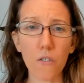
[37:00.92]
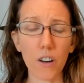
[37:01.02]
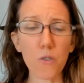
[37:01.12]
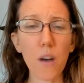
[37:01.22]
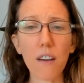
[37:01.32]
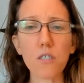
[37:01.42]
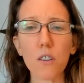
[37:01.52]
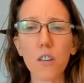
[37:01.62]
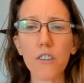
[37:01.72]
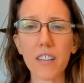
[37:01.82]
right? You have to
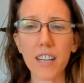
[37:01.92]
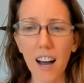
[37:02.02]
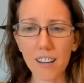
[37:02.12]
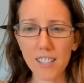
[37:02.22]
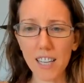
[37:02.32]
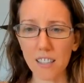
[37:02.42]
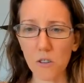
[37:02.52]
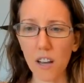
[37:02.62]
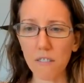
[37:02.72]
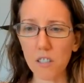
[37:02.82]
learn the
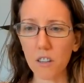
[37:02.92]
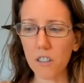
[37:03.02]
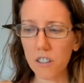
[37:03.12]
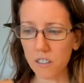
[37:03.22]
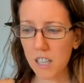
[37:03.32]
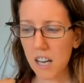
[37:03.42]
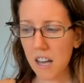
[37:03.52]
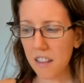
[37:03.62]
context. You have to learn